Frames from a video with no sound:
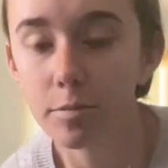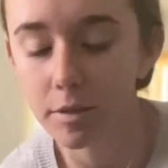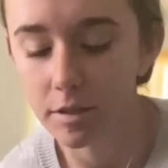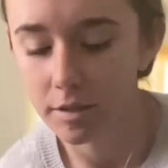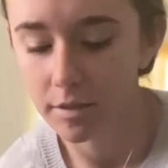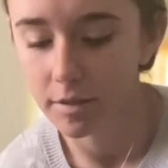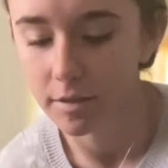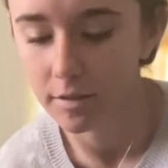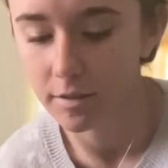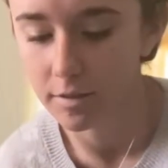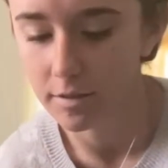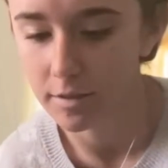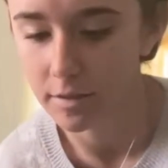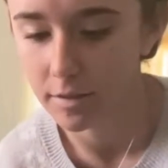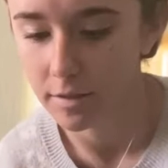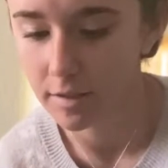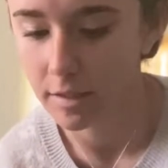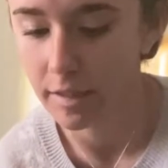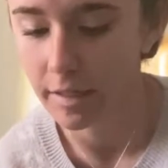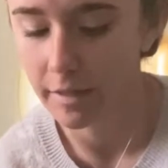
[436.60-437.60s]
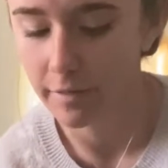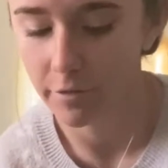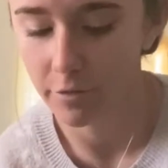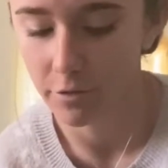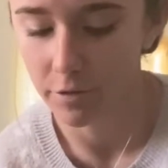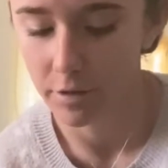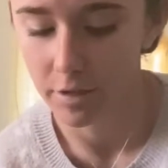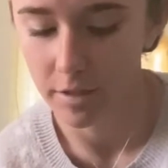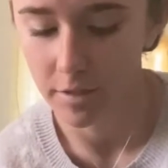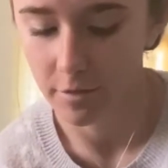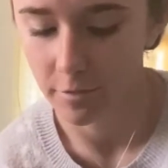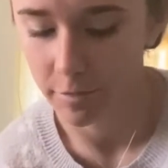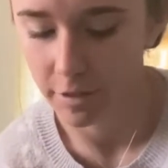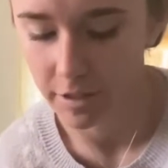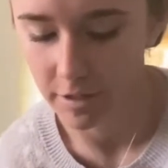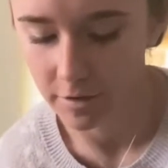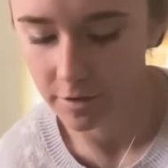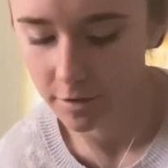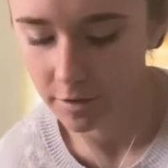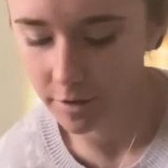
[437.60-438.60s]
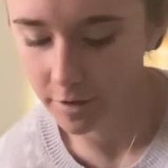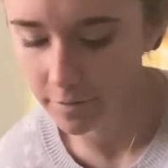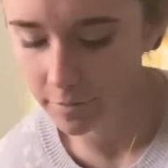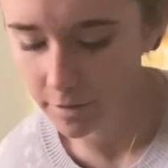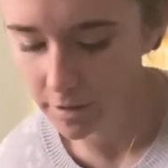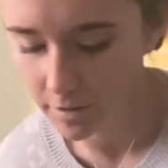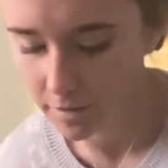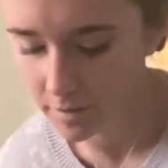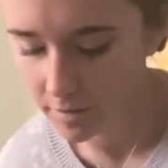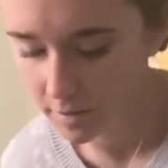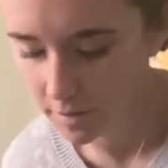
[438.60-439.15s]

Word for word: because I haven't worn these on my Instagram yet.